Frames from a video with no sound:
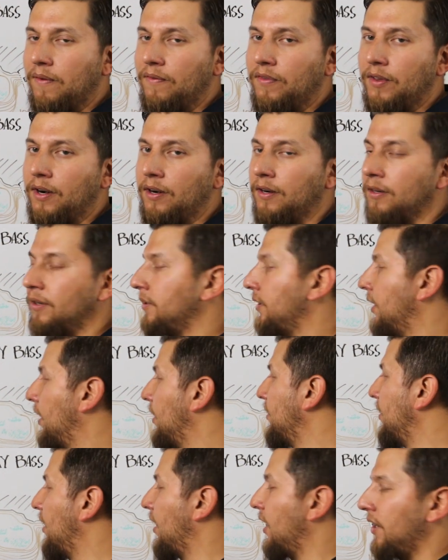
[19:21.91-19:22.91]
off there.
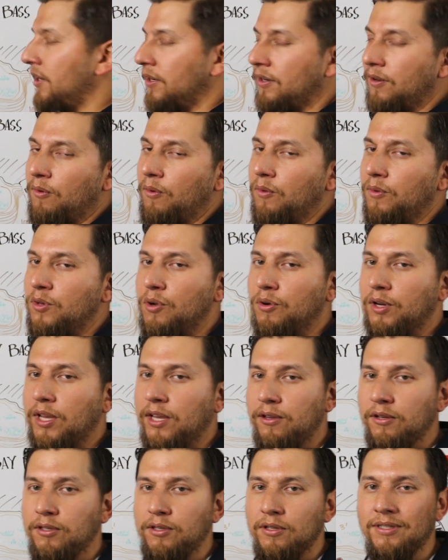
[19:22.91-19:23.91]
And and you'll
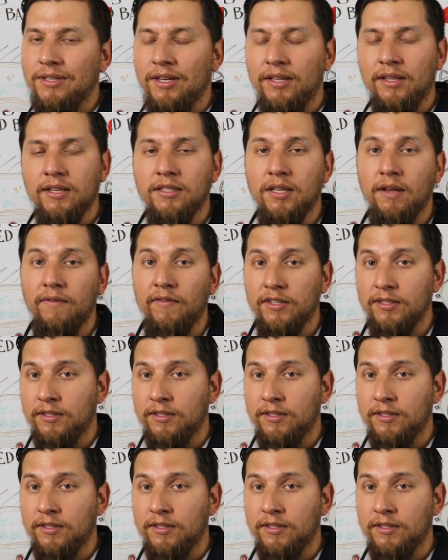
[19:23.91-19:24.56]
get used to seeing this stuff.